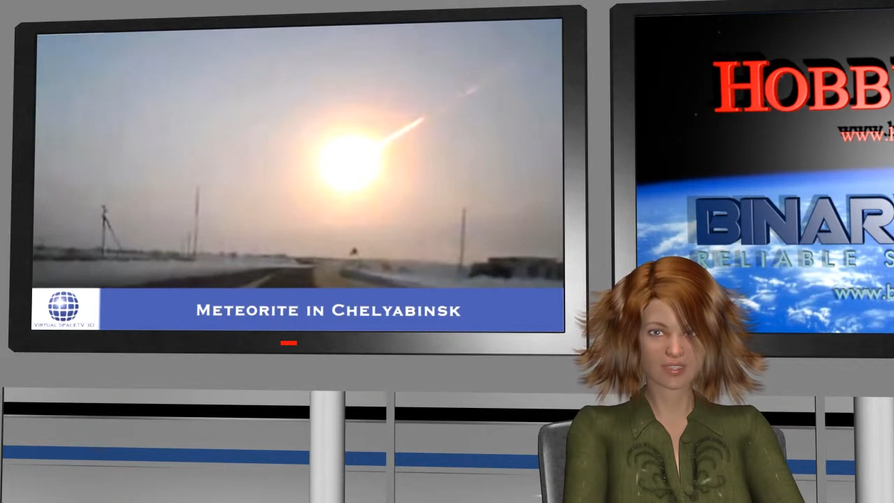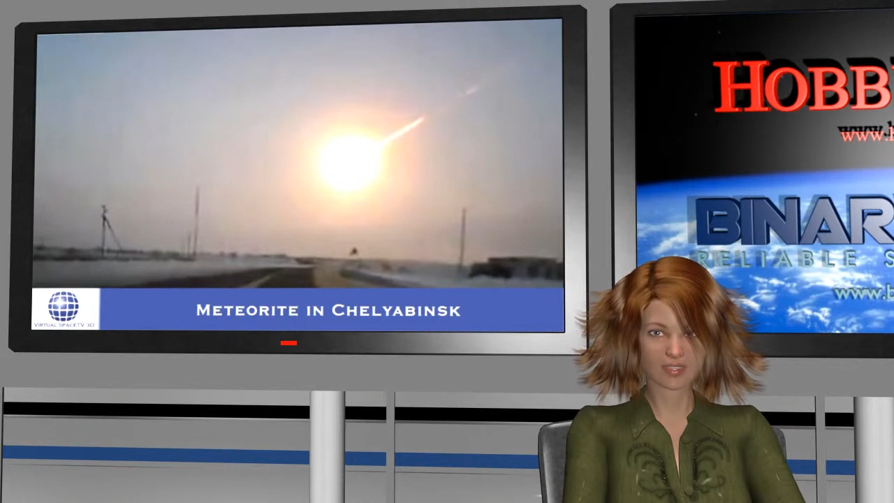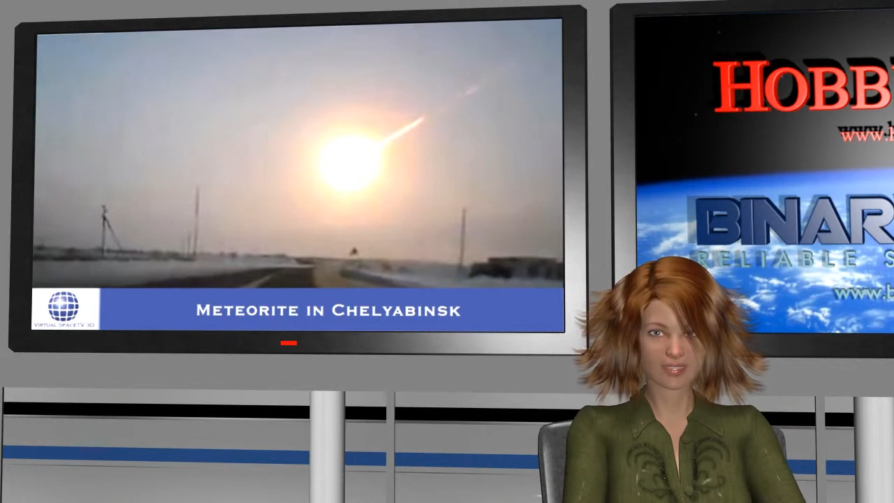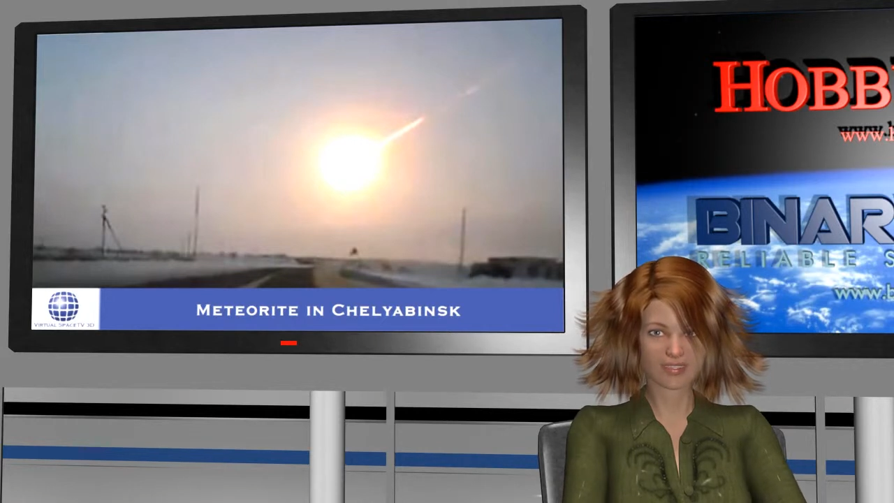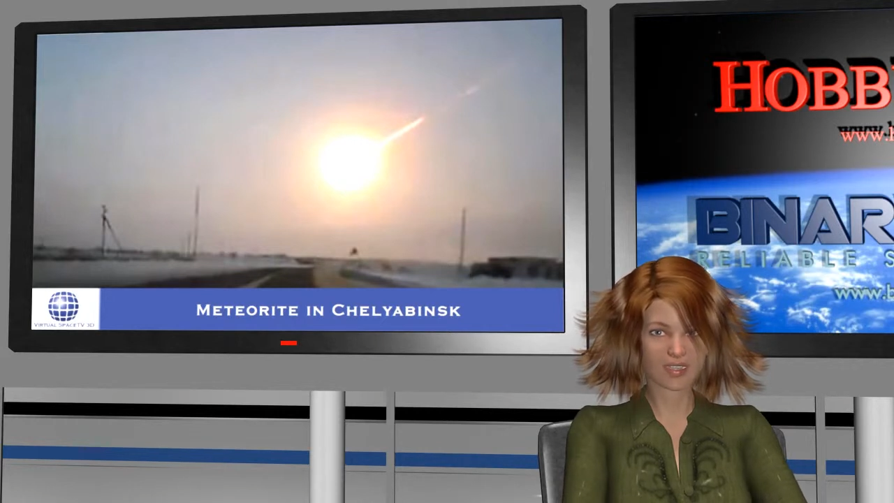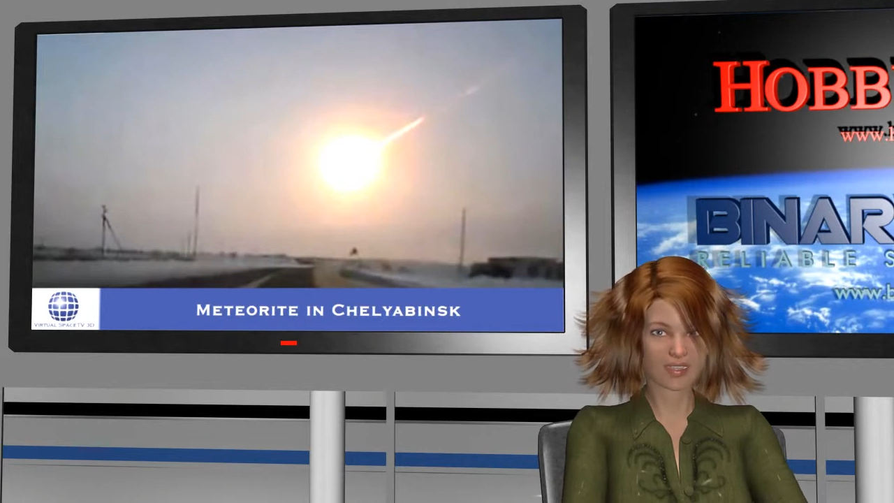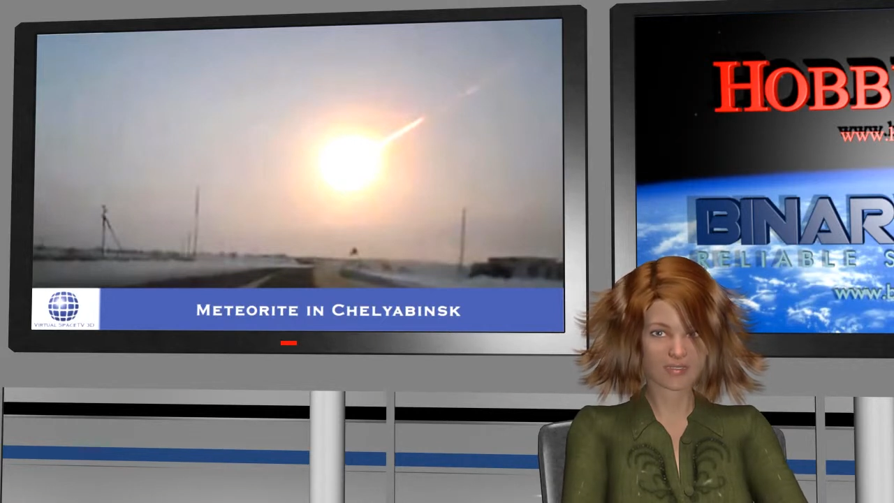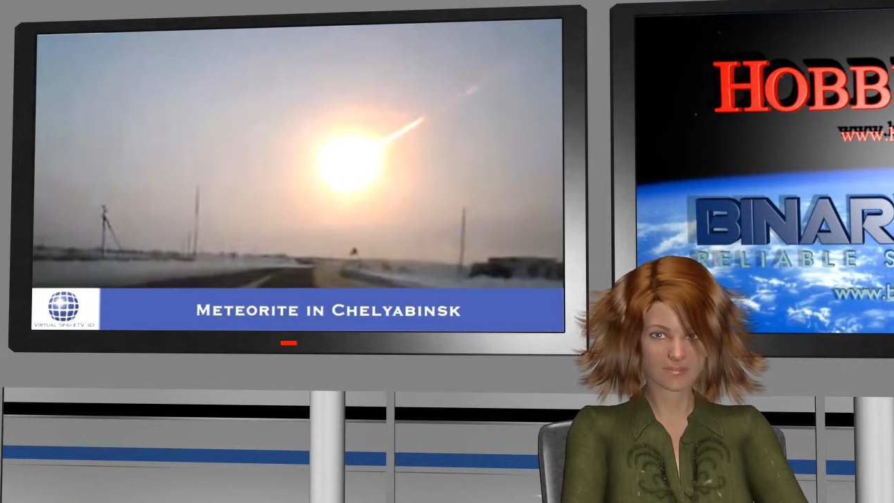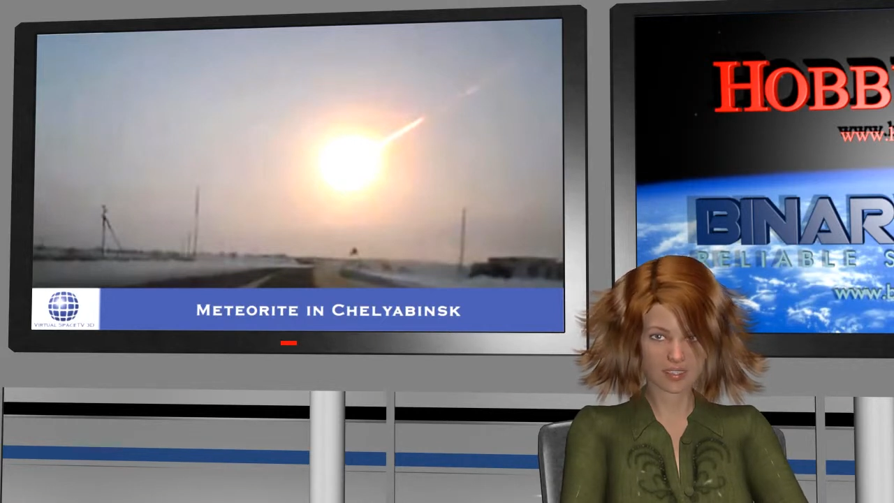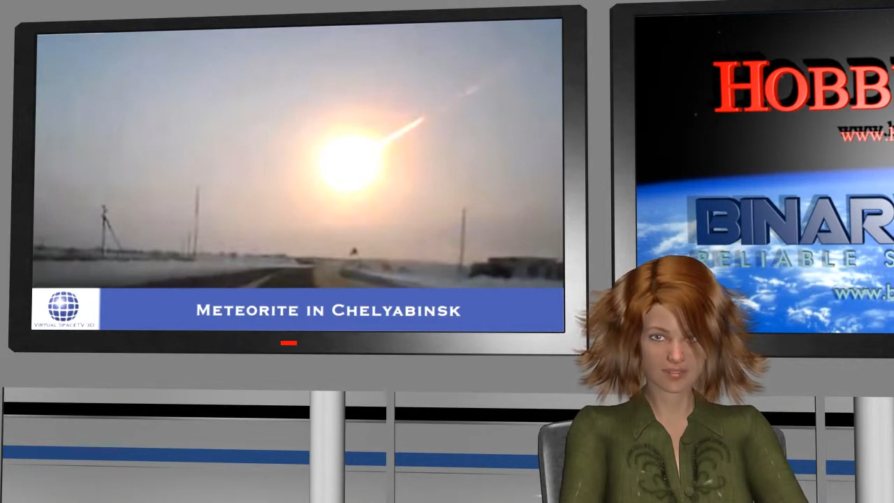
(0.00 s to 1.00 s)
meters in
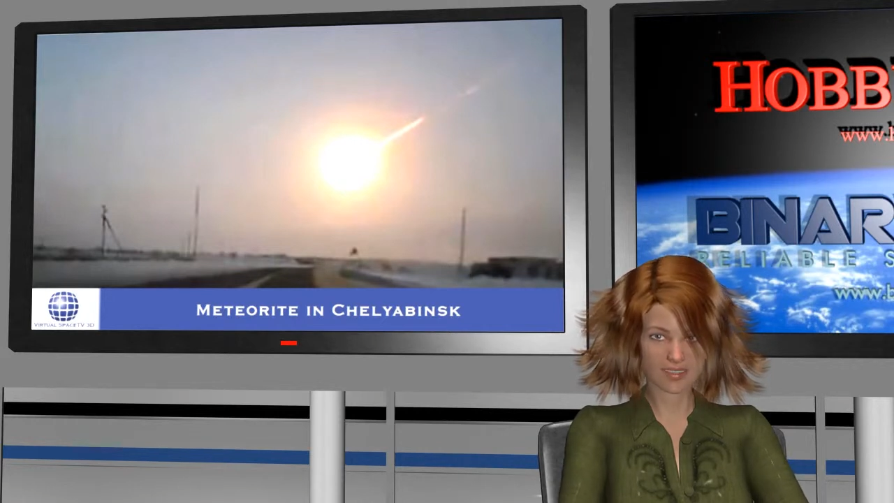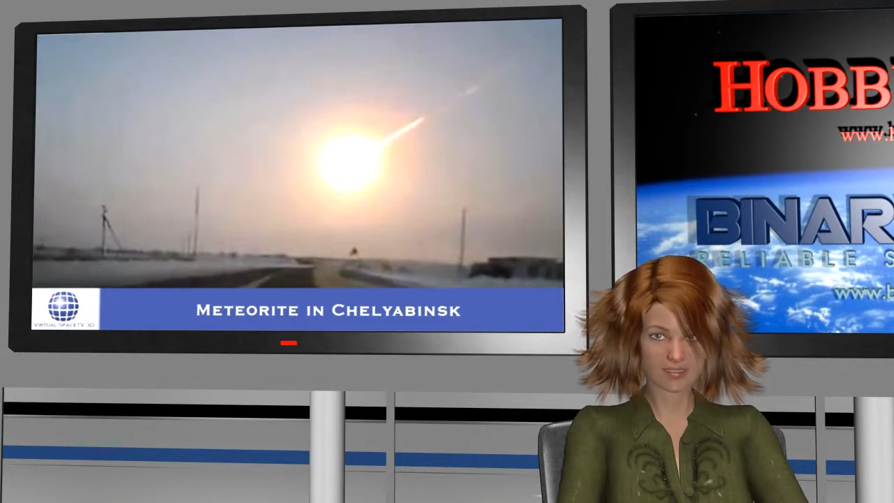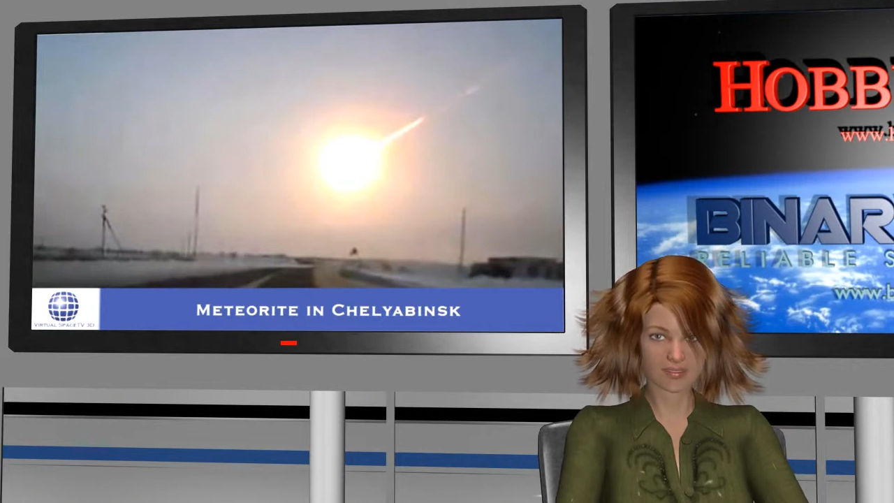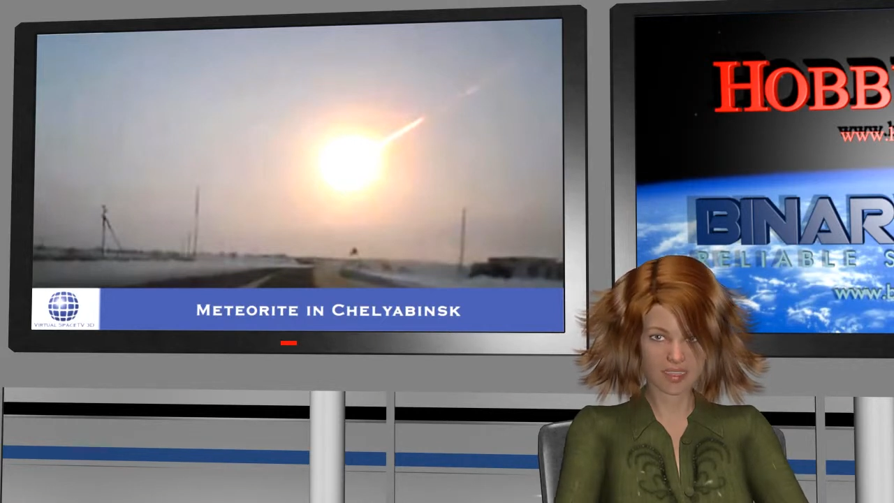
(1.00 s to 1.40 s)
diameter can